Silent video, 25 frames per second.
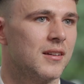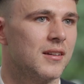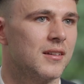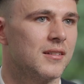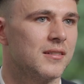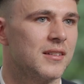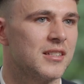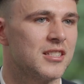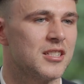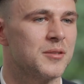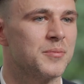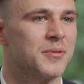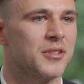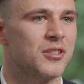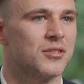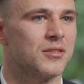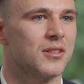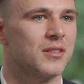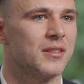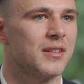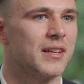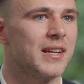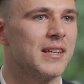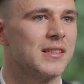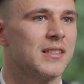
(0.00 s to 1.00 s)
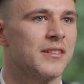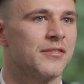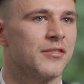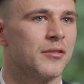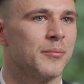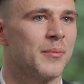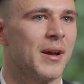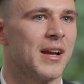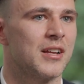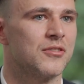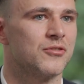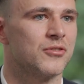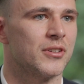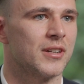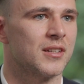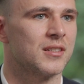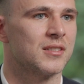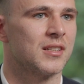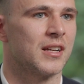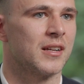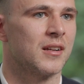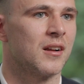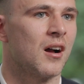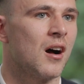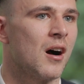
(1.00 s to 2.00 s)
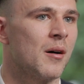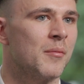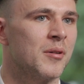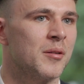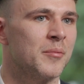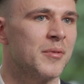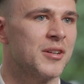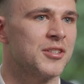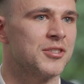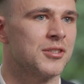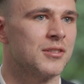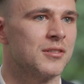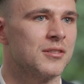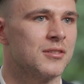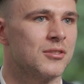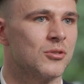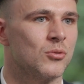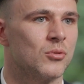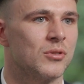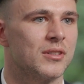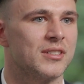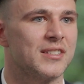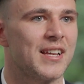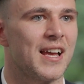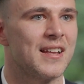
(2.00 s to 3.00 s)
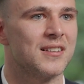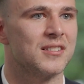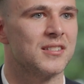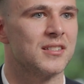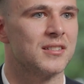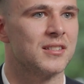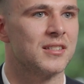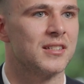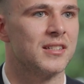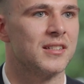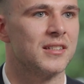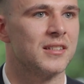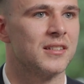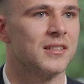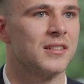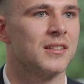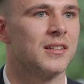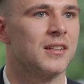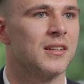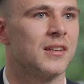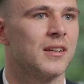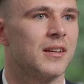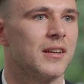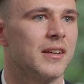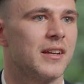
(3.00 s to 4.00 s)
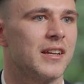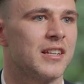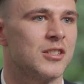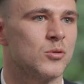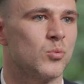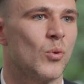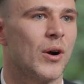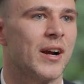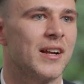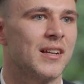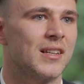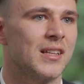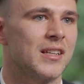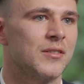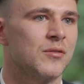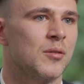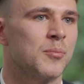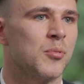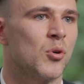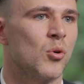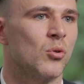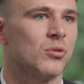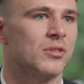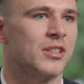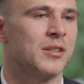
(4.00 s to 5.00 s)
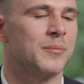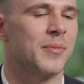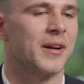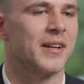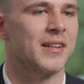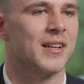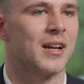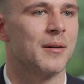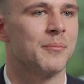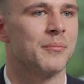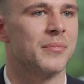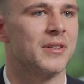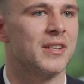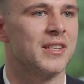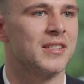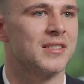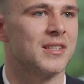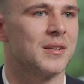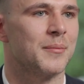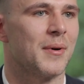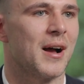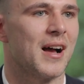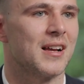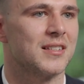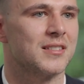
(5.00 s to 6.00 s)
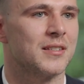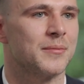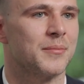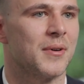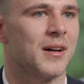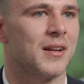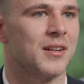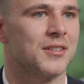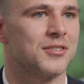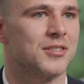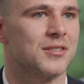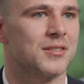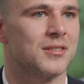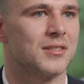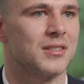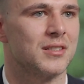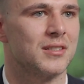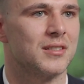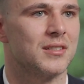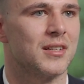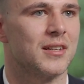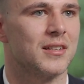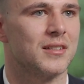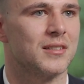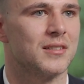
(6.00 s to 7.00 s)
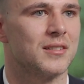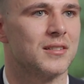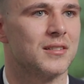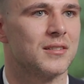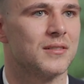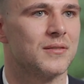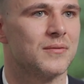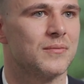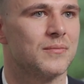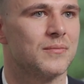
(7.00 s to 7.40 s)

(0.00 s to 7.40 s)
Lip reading: This is because the data for metrics like carbon emissions or intensity is widely reported by companies and asset managers these days.